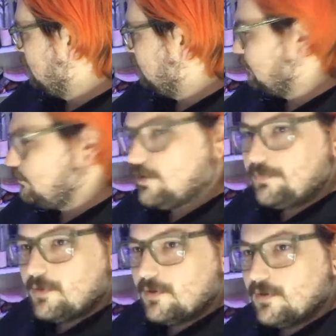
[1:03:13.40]
so we
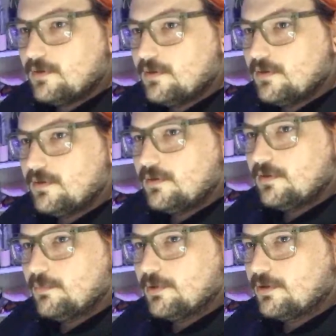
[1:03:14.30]
drop the
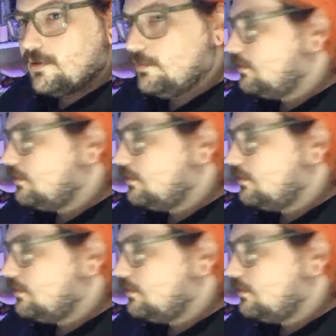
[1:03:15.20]
blurry